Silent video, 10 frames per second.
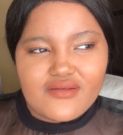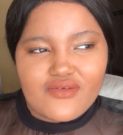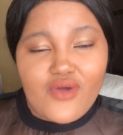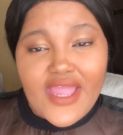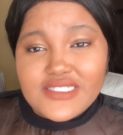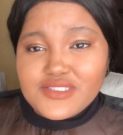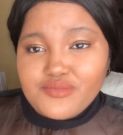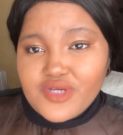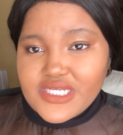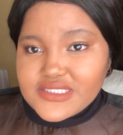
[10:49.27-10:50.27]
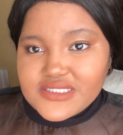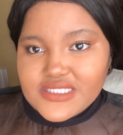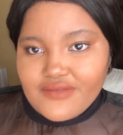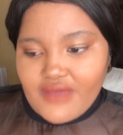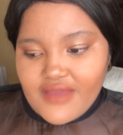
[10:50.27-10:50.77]
quite depressed,
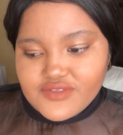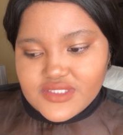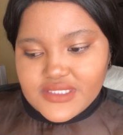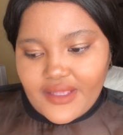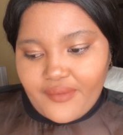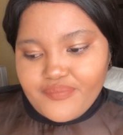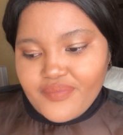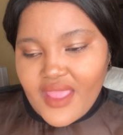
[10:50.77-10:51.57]
if I have to say.